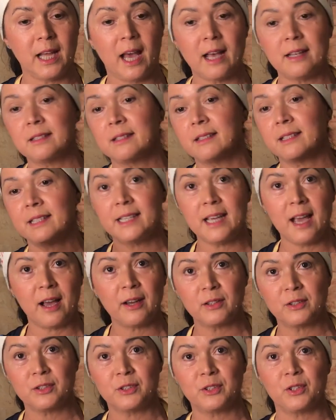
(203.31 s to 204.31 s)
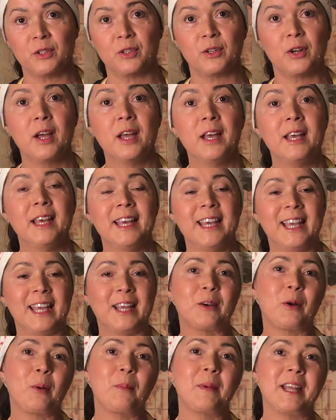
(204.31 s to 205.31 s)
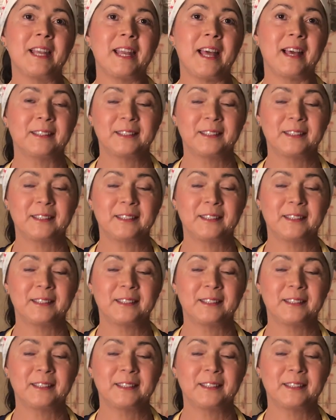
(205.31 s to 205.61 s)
as youngsters in Romania.